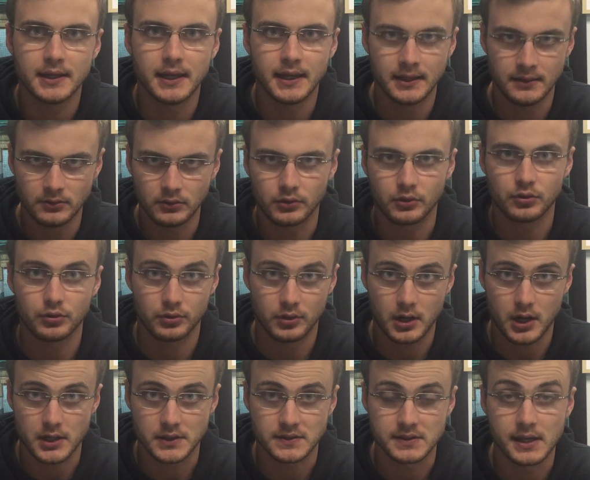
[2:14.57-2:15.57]
in
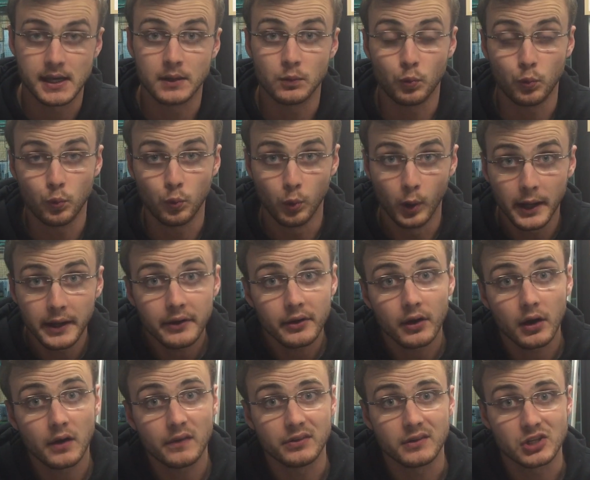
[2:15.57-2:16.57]
lacrosse and
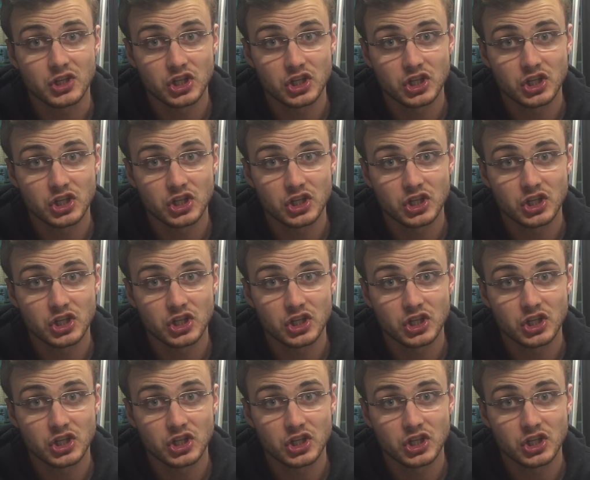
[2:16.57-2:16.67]
where on the